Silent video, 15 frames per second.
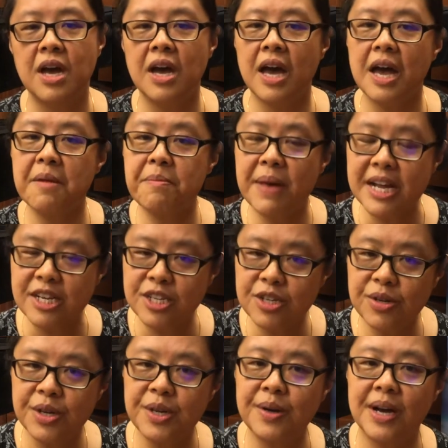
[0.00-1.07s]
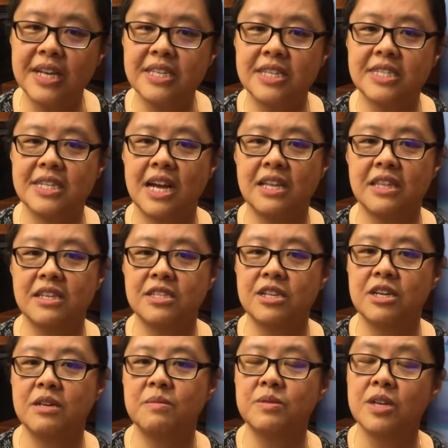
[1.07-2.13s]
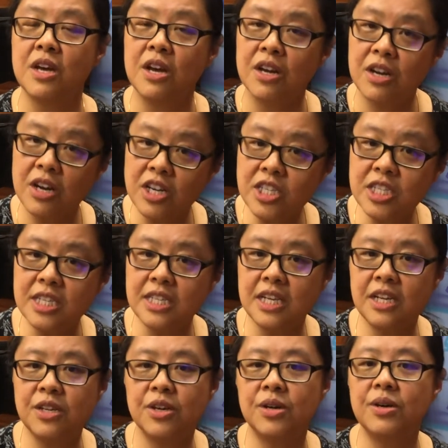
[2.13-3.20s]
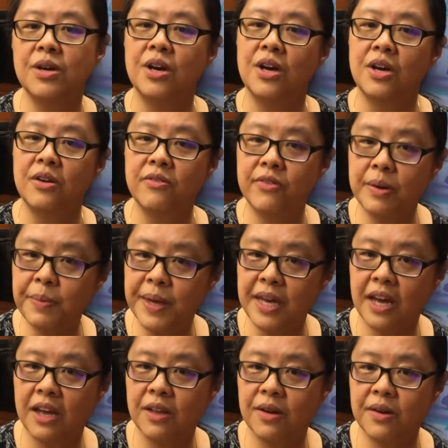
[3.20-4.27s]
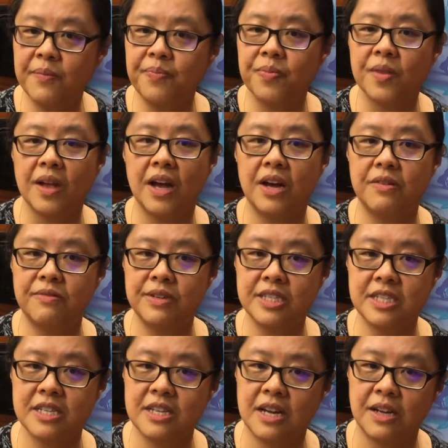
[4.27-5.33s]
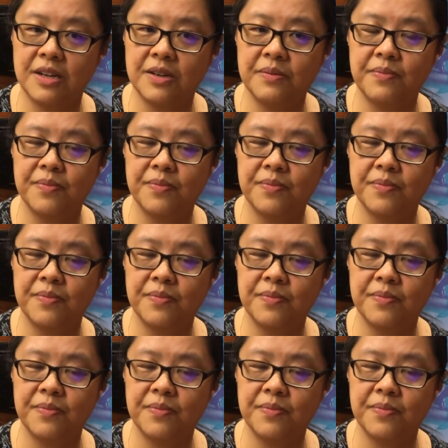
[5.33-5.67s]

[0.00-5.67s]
And make sure you understand the terms concertino, ripieno, and ritornello.